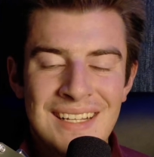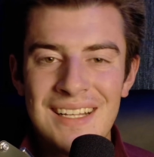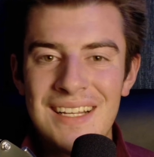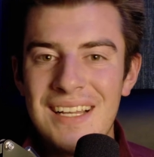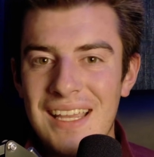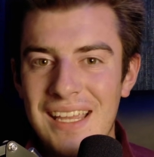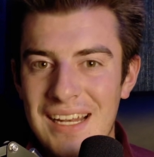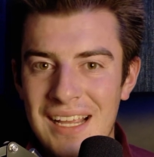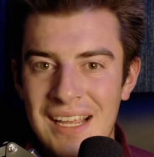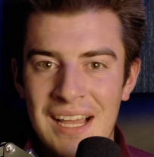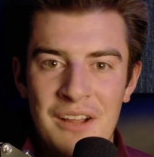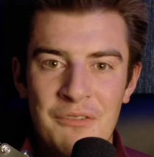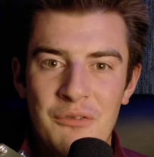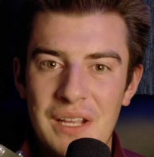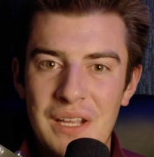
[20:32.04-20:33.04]
And I
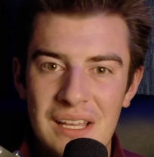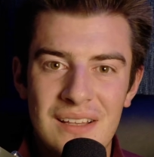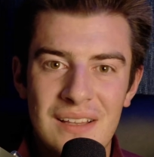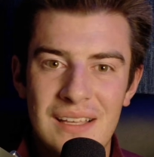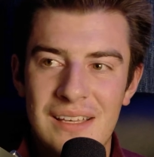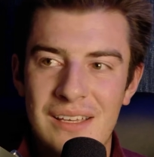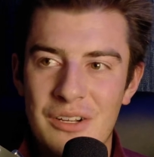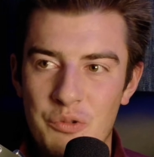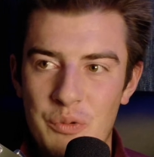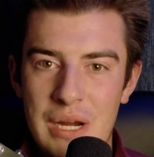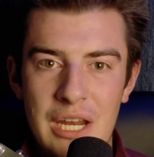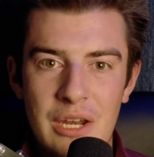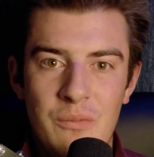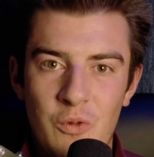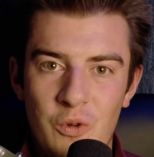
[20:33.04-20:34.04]
forget like
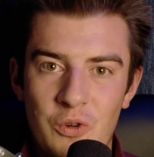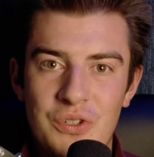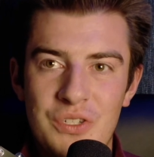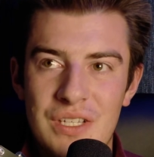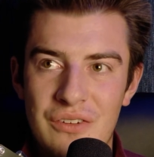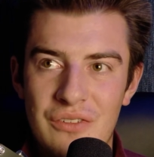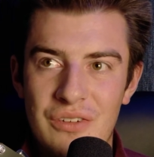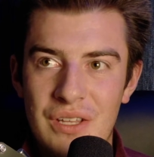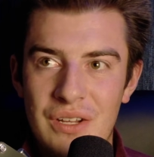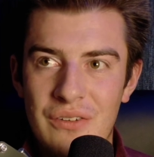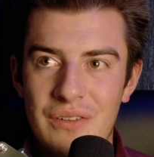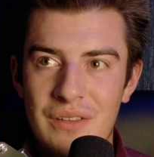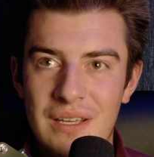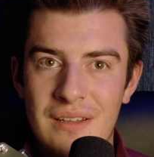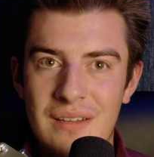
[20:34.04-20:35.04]
random words here and there
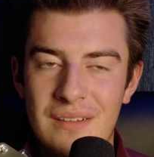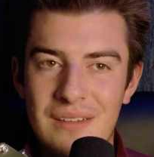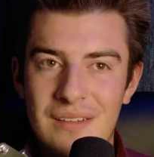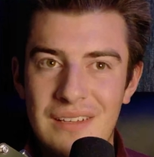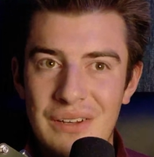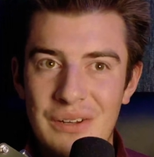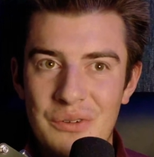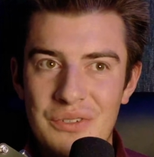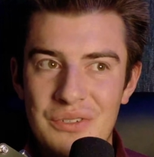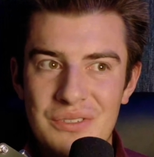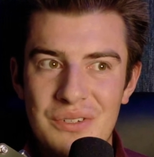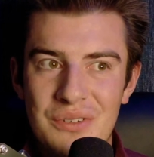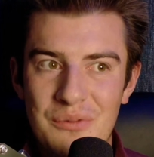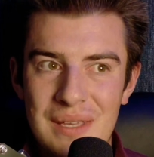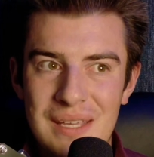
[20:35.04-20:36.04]
that, just
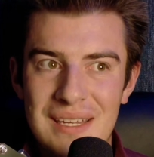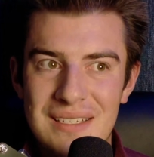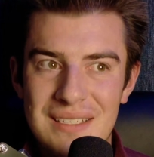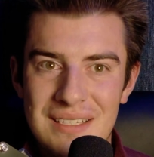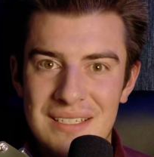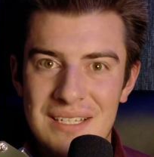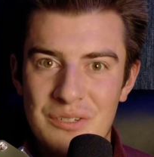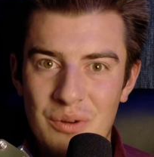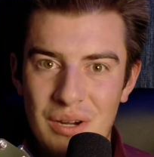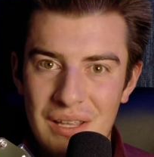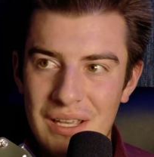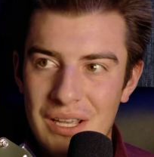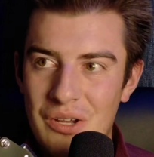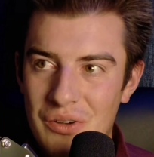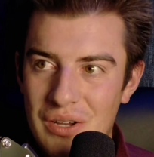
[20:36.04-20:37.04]
don't make any sense. That's why
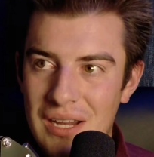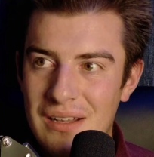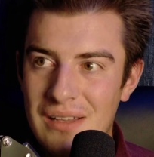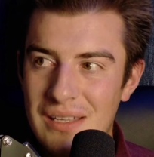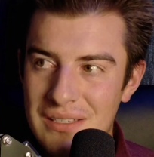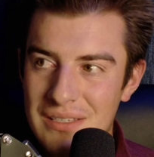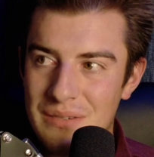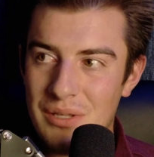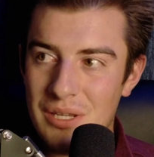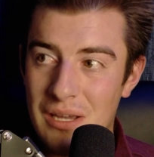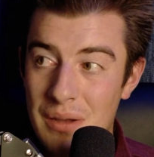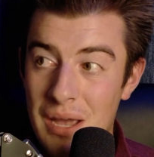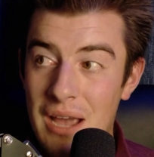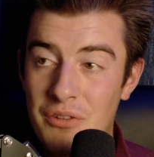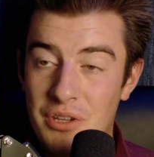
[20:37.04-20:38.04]
like I'll kind of like seem like I
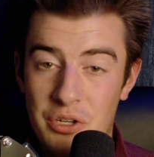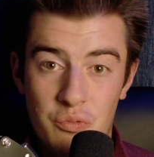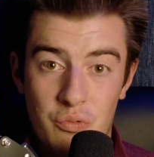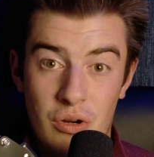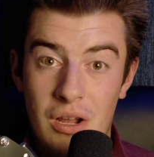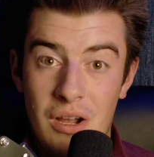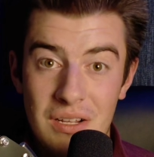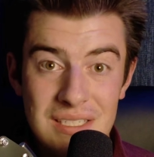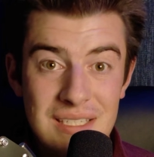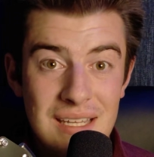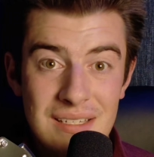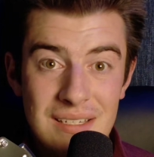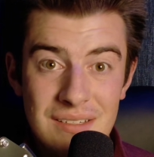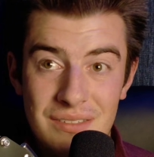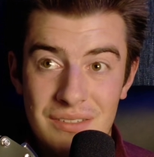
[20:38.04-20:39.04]
have like a run on
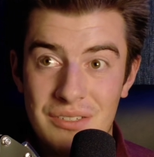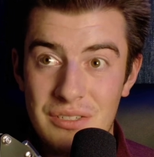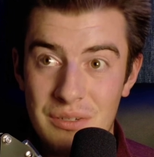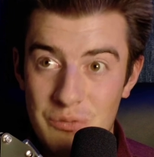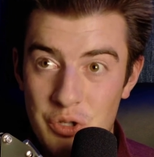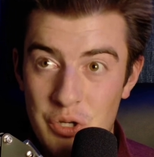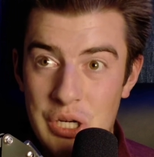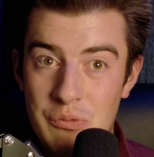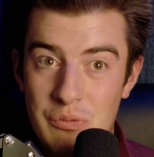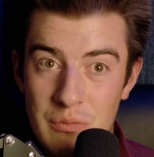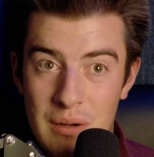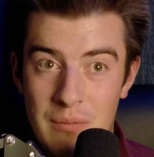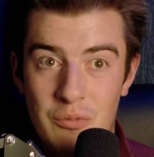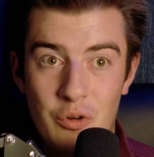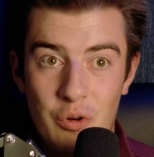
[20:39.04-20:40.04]
sentence because I'm trying to
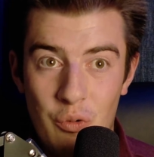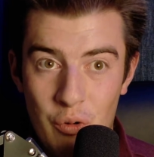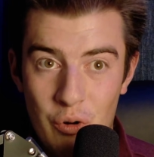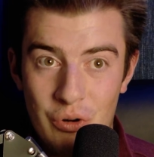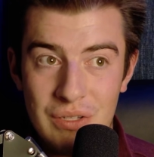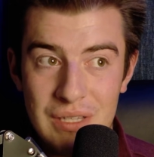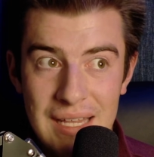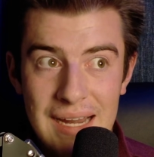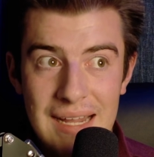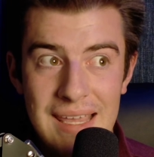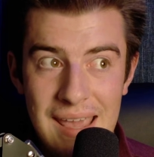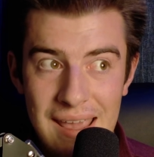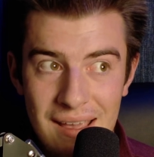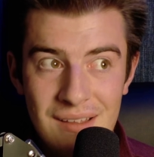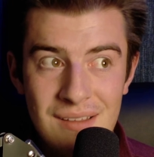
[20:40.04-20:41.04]
remember a word that I
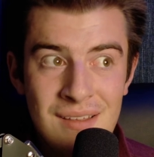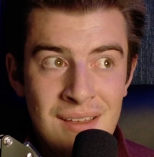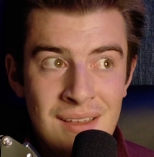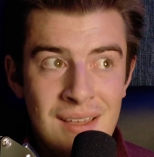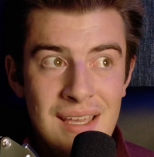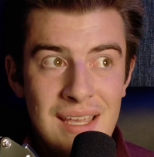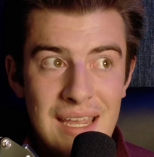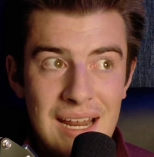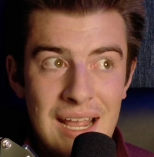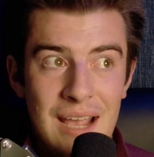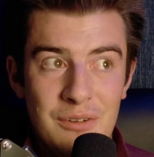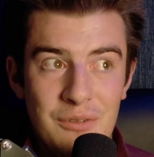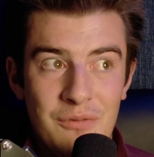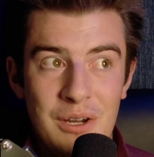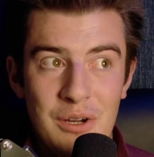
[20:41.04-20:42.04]
can't. And I have
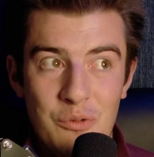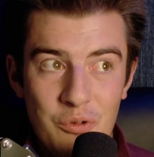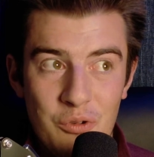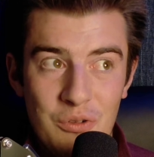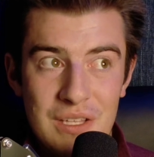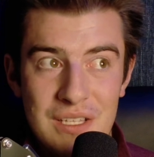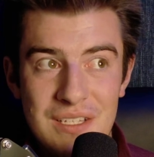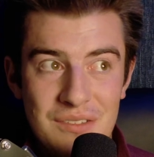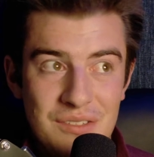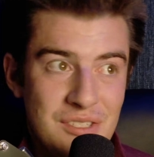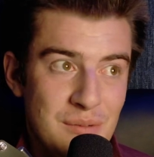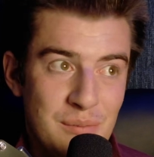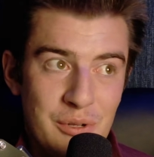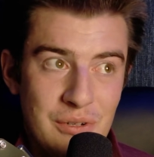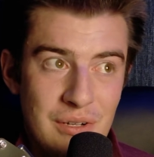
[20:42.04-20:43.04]
to find a word that sounds
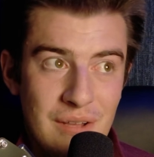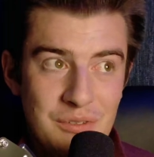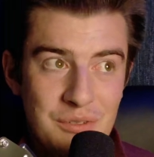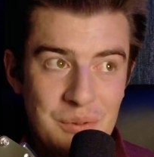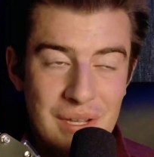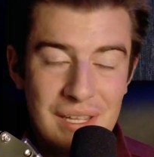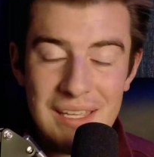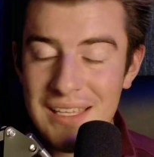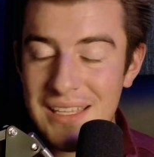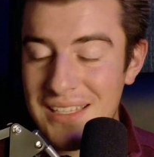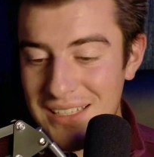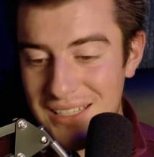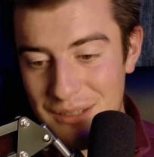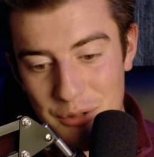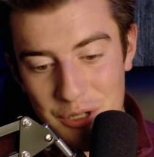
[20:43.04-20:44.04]
similar enough to it.
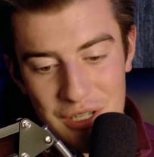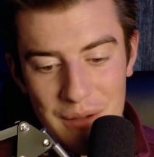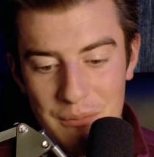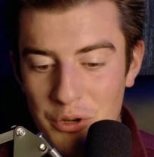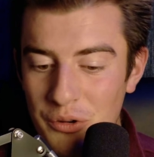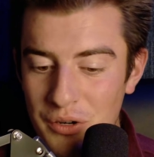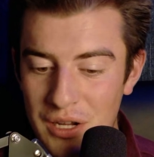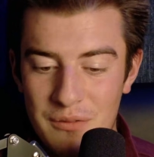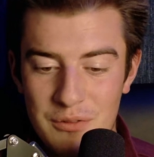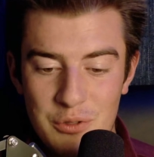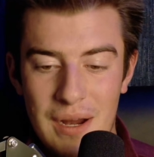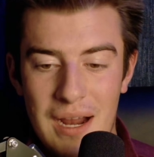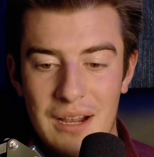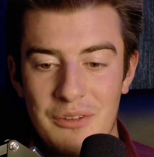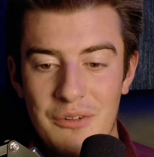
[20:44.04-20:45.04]
Okay, I'm going off
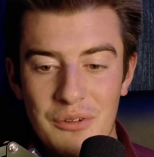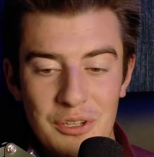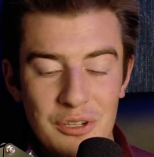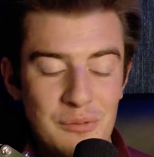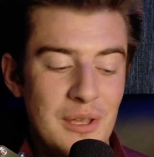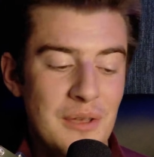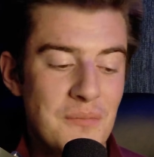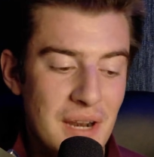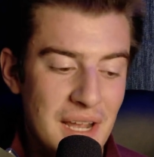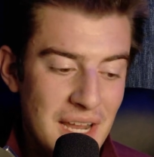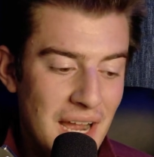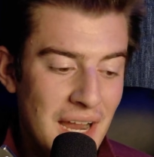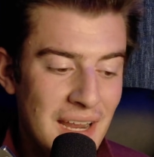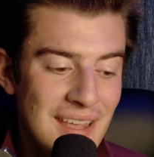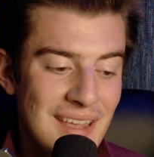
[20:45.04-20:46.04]
track there a little bit, but
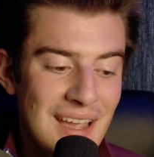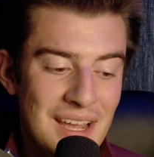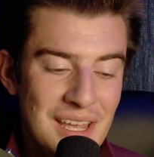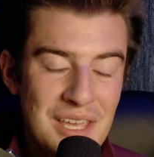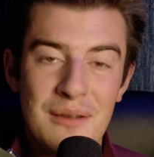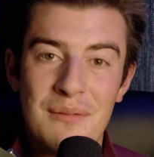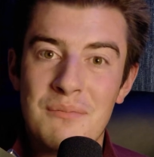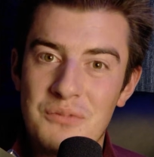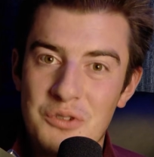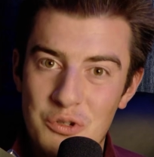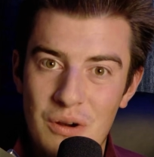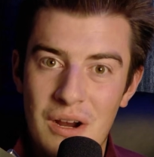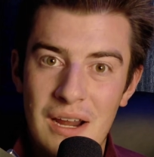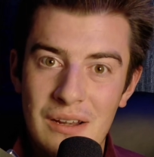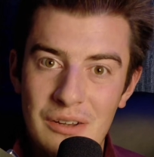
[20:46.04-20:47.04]
I am
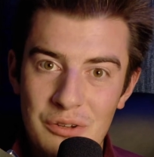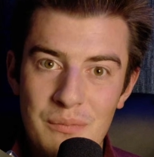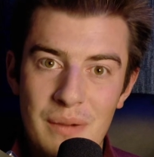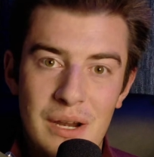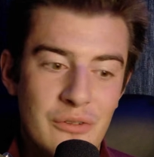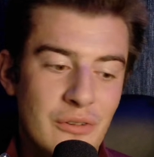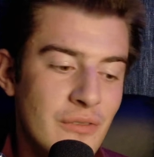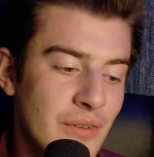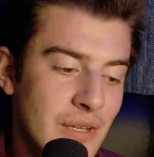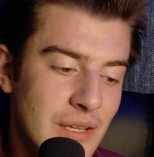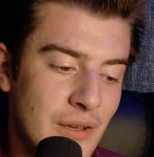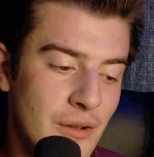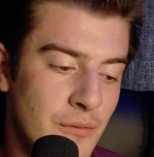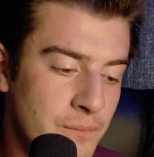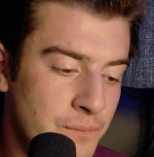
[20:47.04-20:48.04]
trying to do better in video.